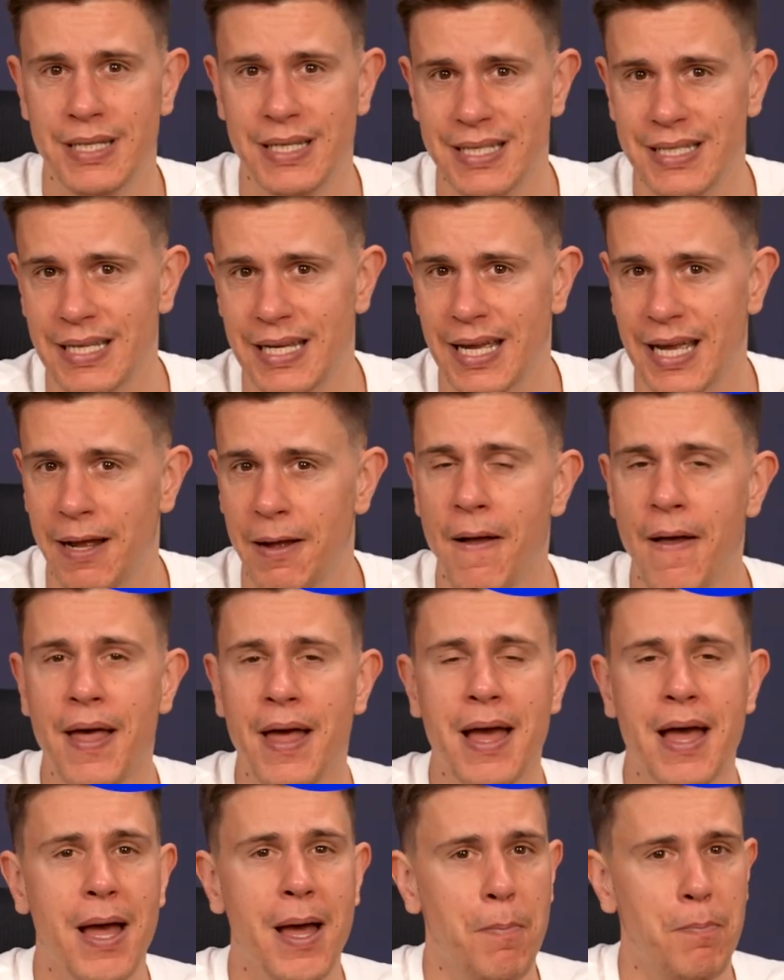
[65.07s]
Disney,
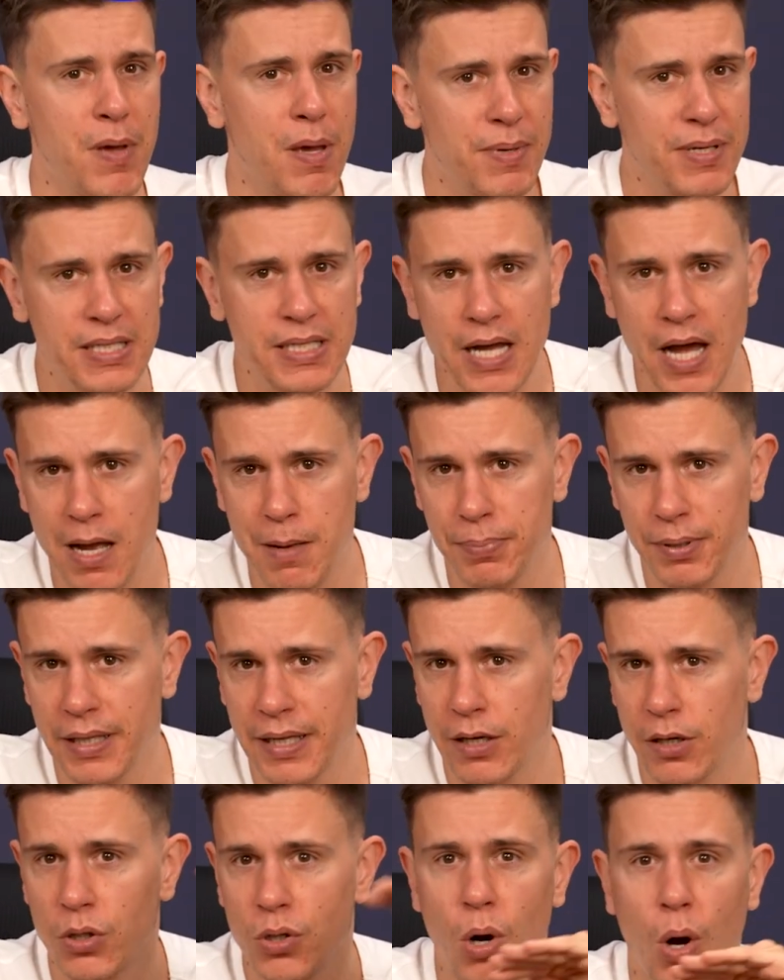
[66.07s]
BBC
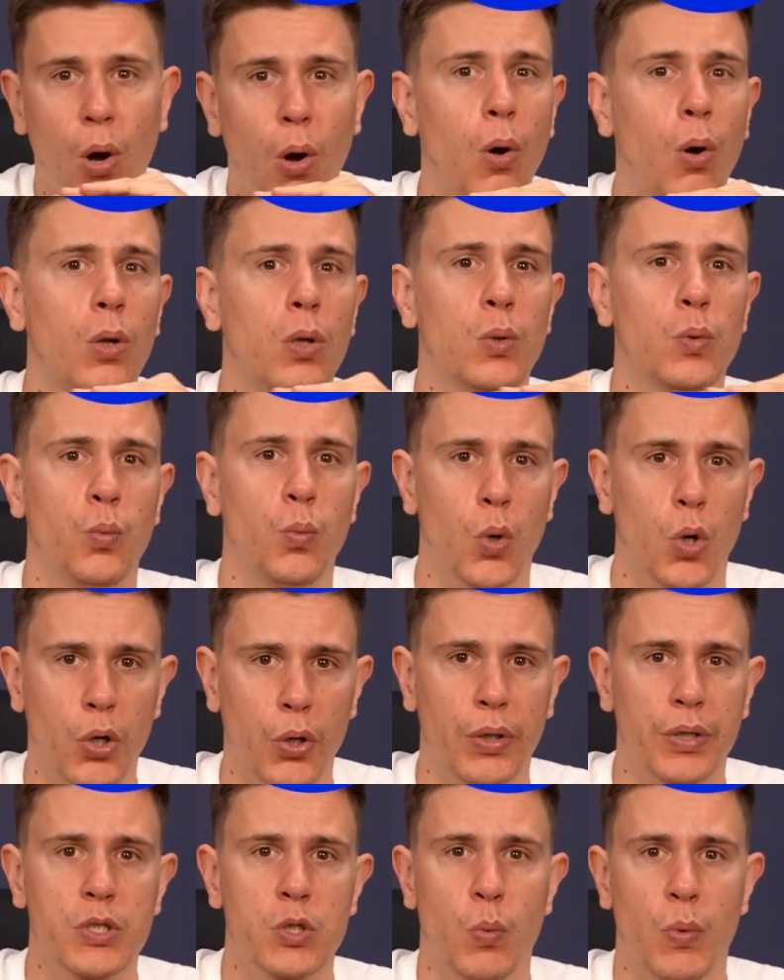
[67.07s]
iPlayer all worked